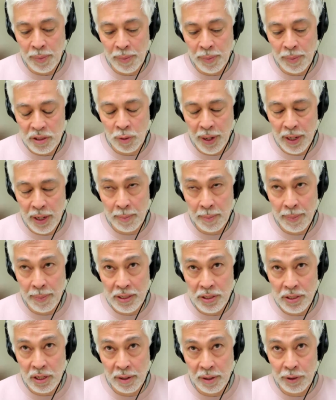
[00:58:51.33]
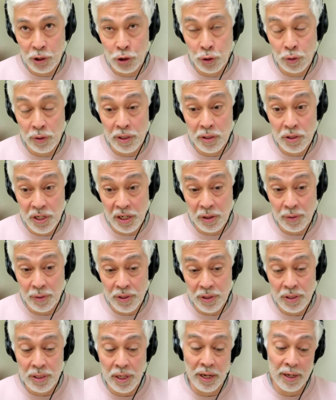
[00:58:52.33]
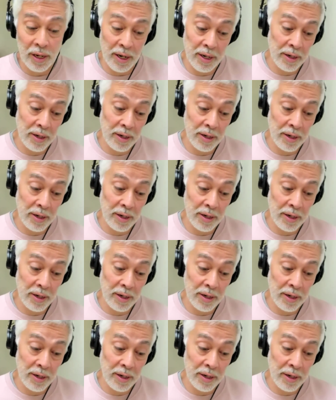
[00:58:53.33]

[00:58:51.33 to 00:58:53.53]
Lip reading: person will basically be shooting sequences